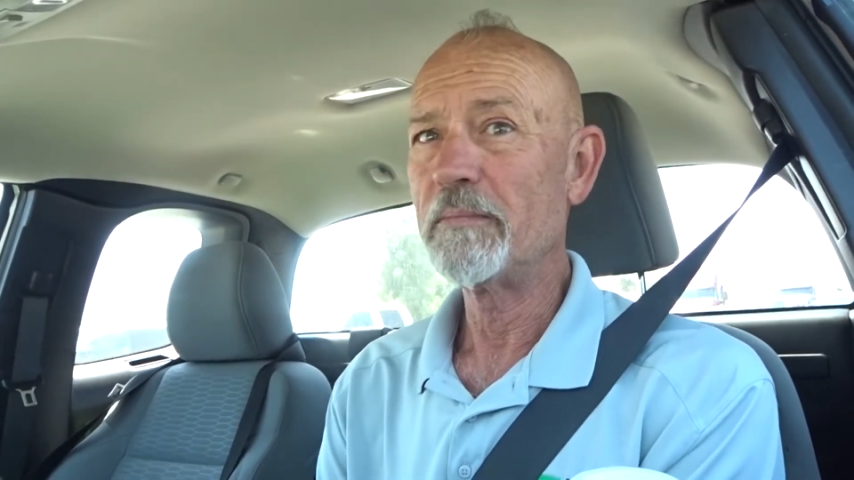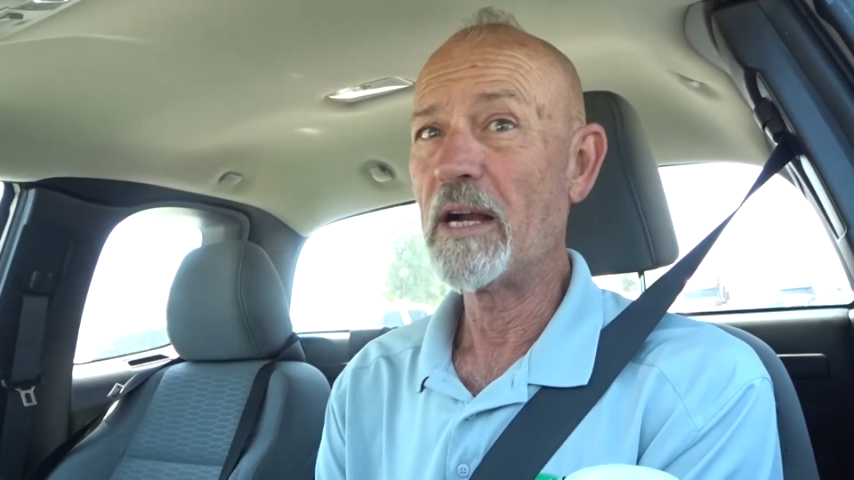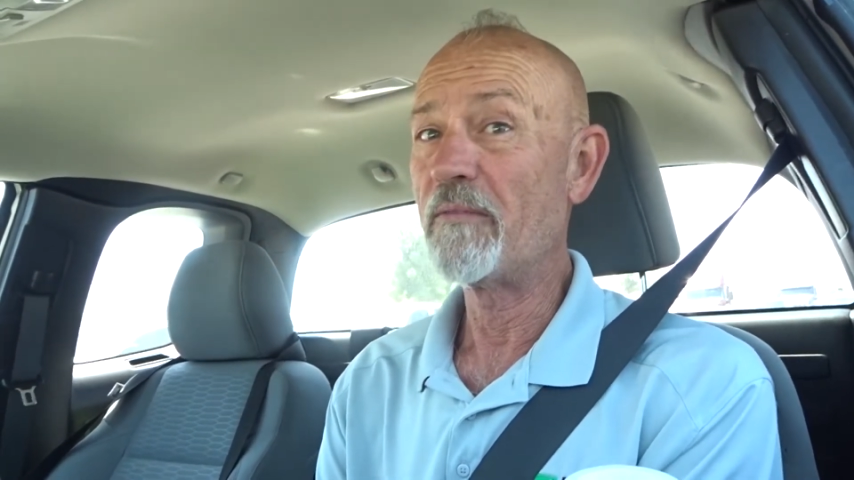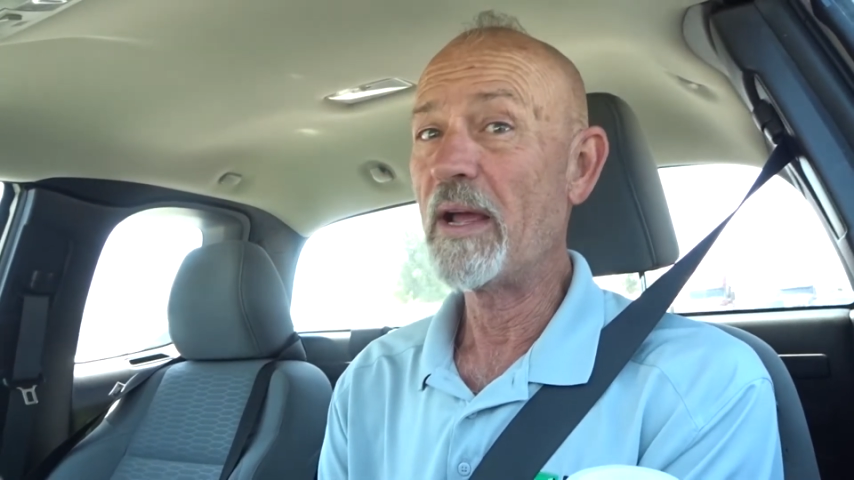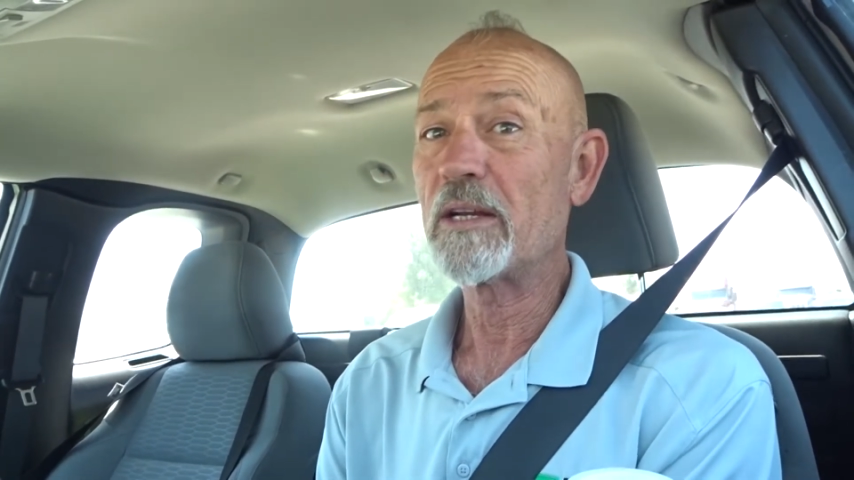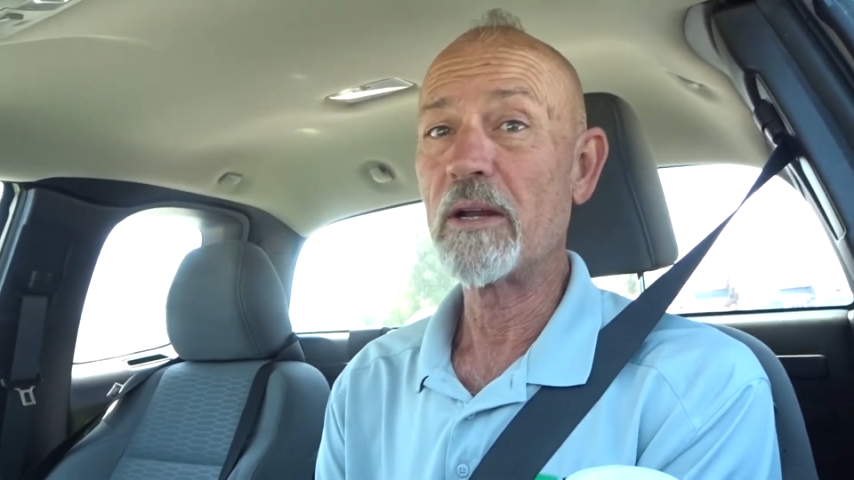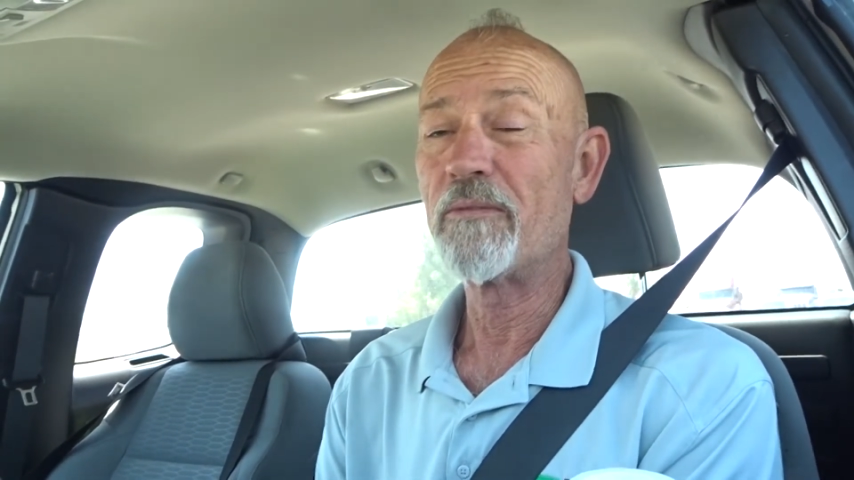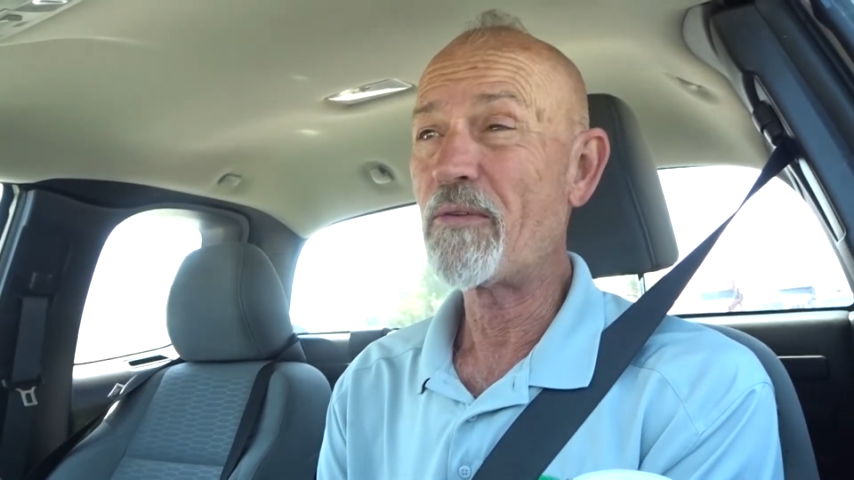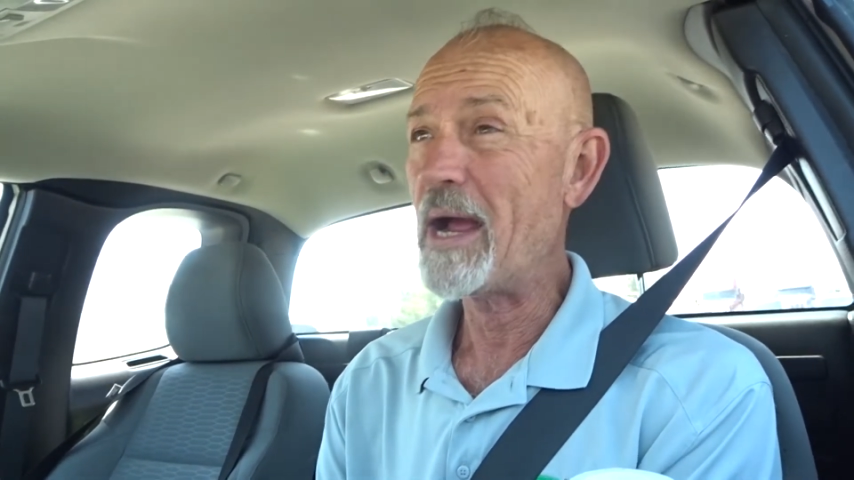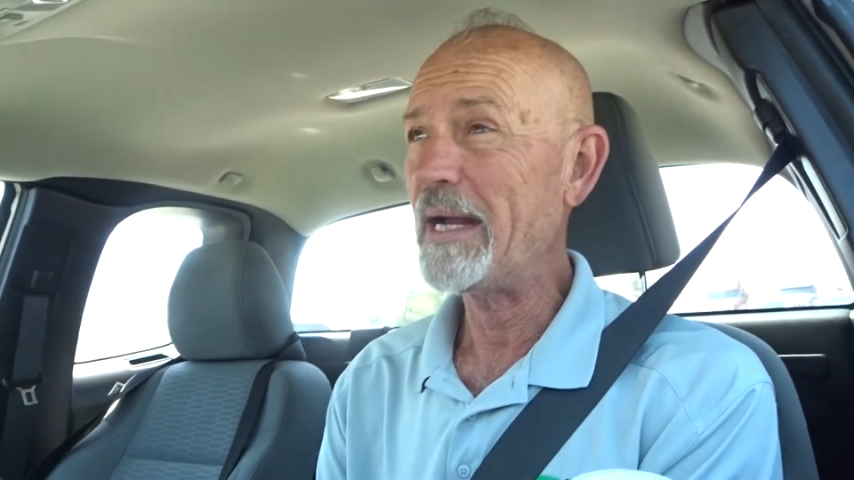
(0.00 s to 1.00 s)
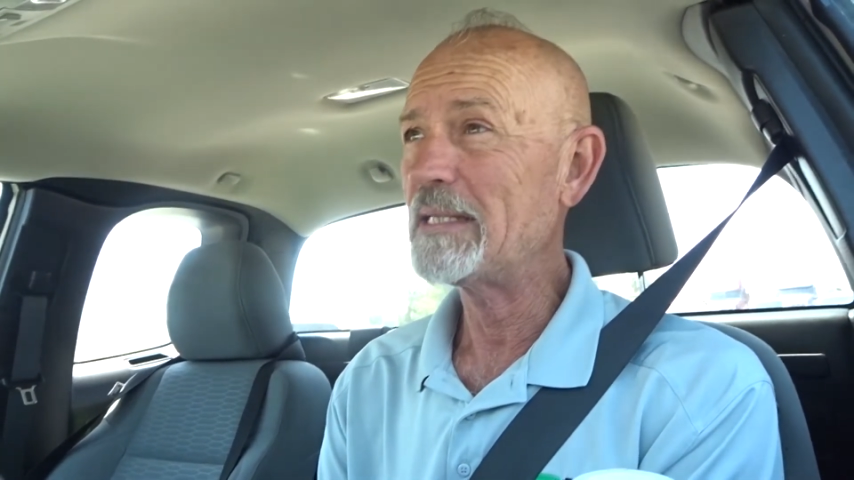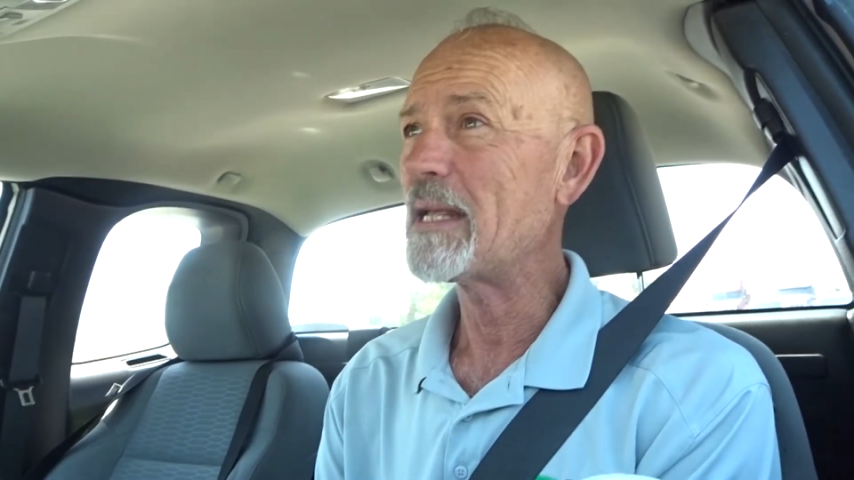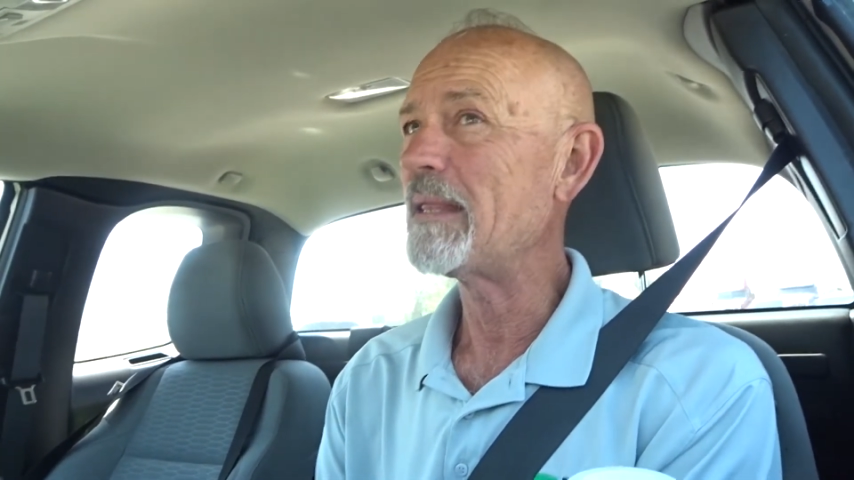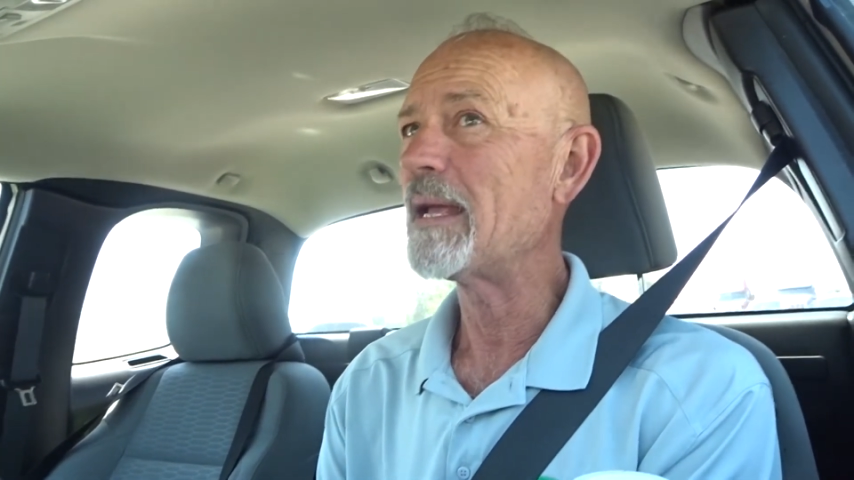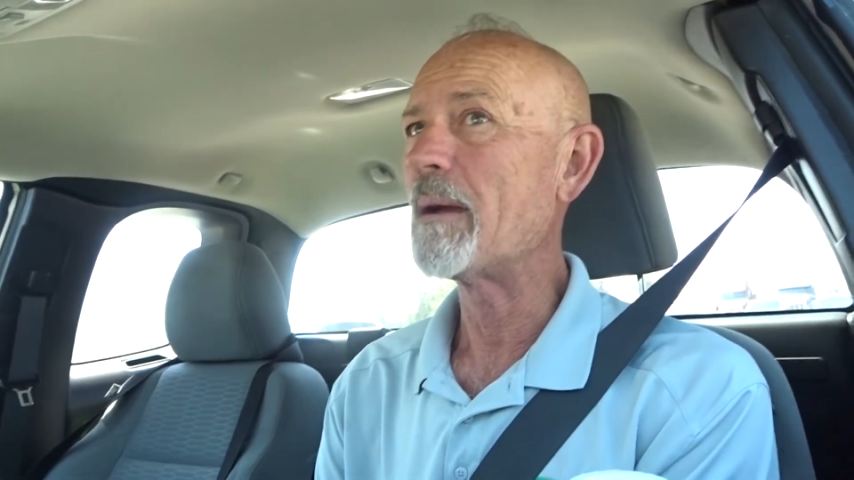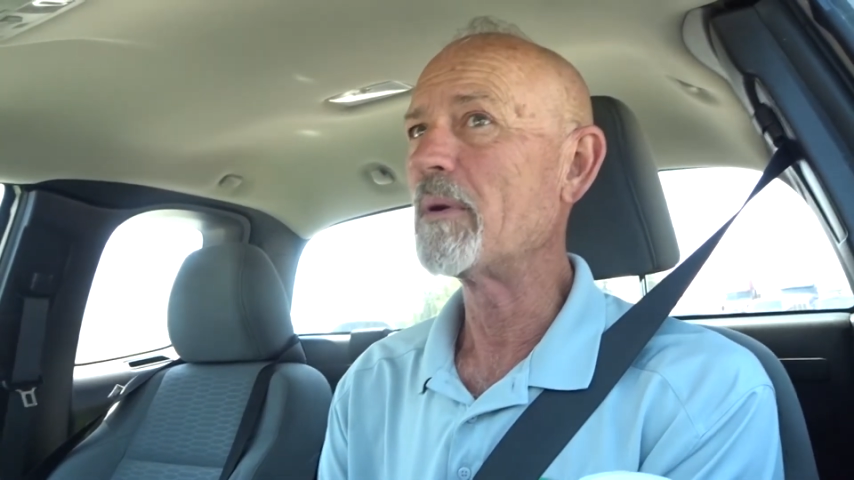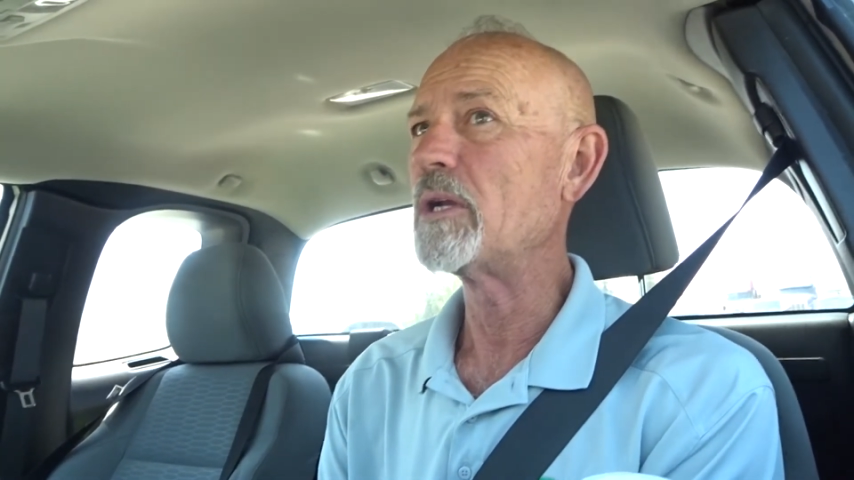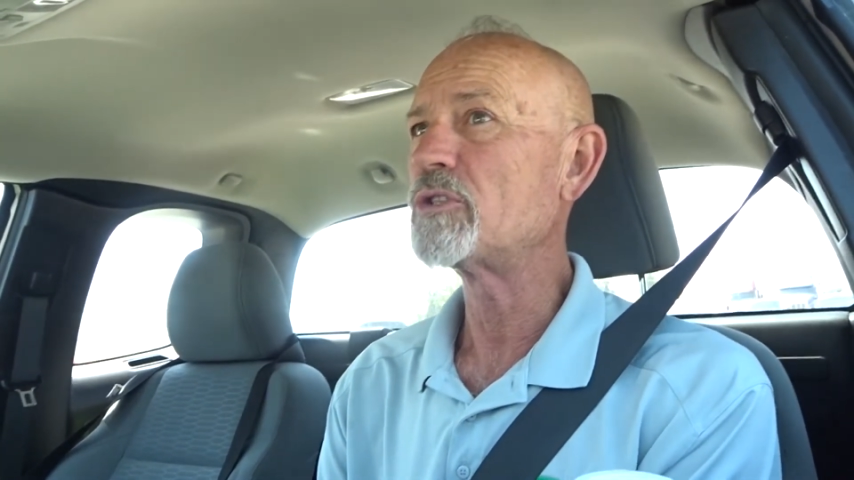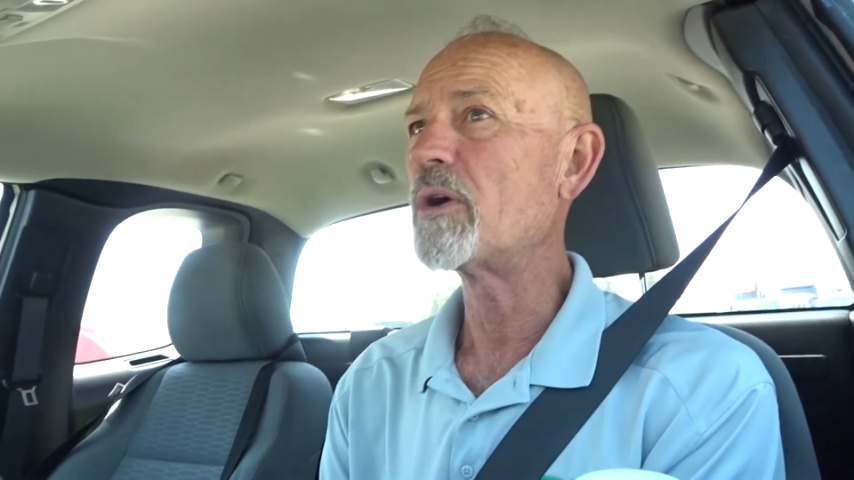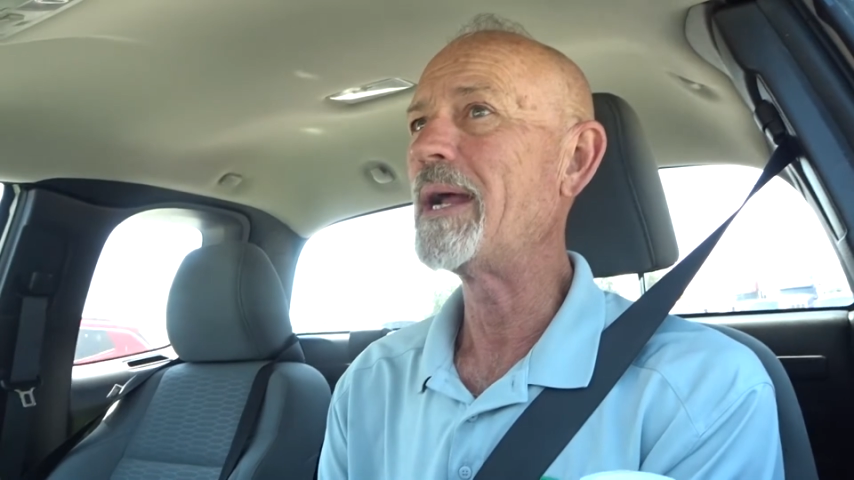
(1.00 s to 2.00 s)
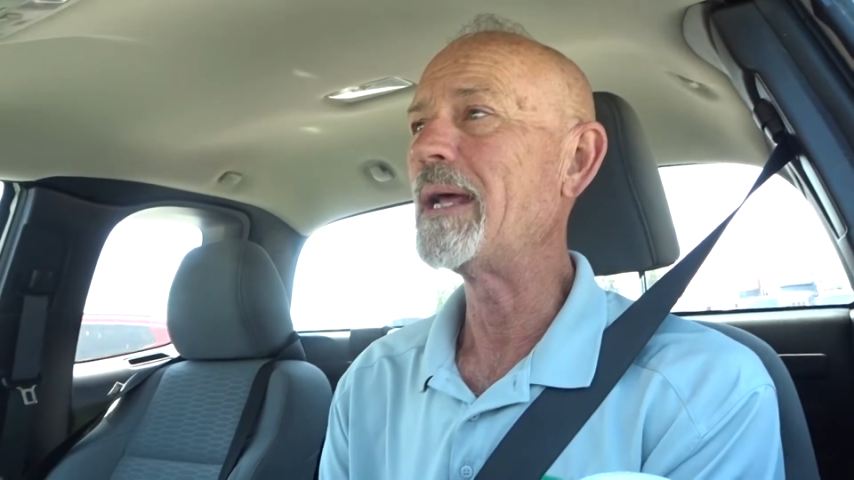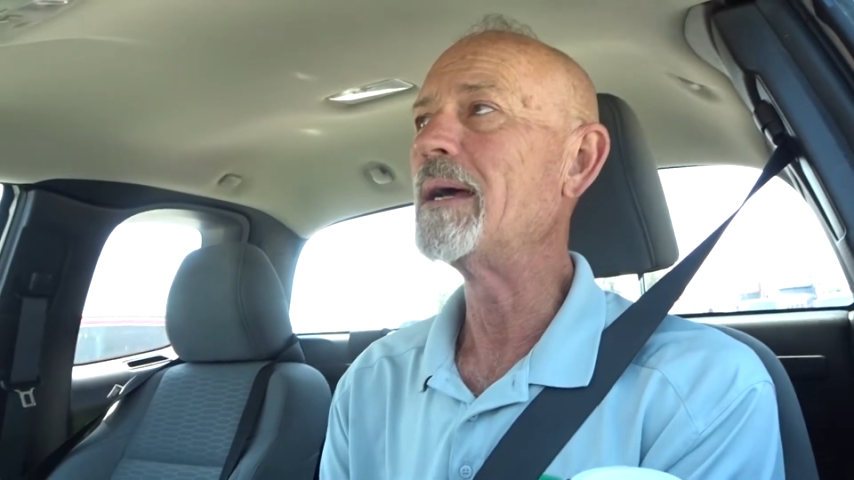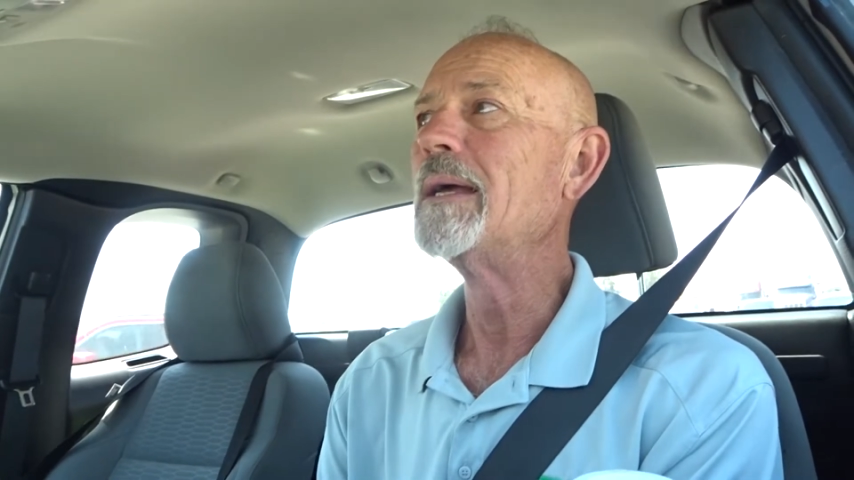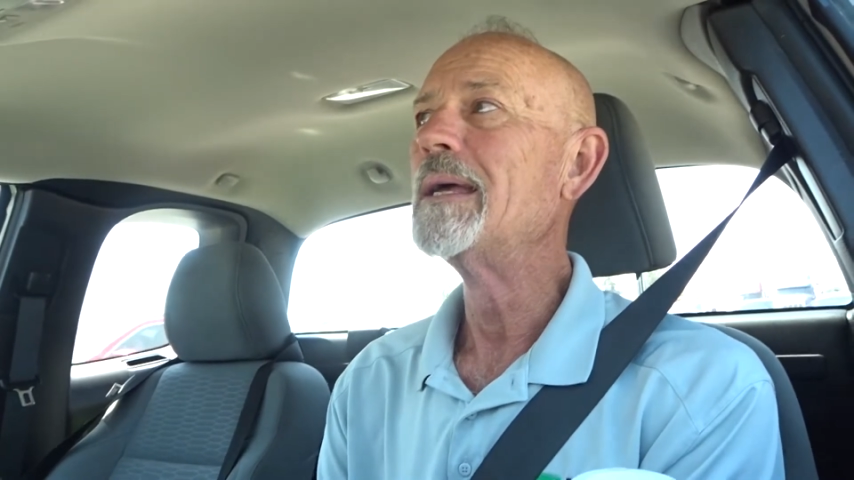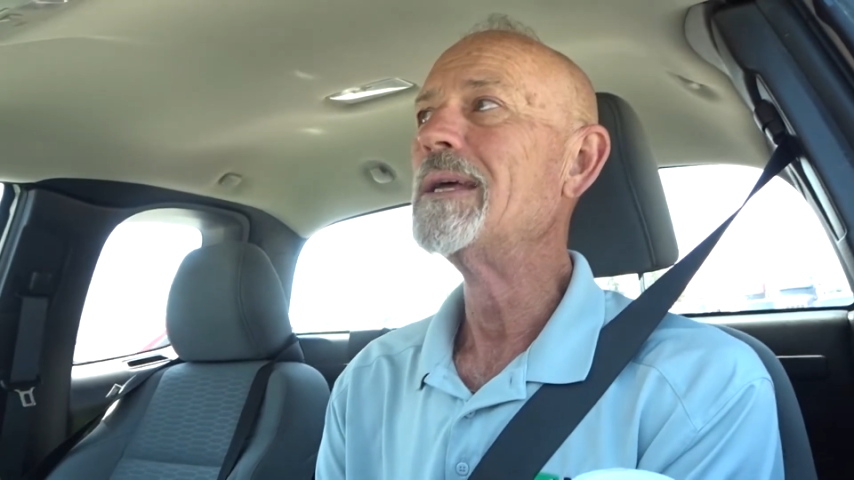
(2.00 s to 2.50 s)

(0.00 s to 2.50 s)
Matter of fact, on Fridays, I think I'm gonna try to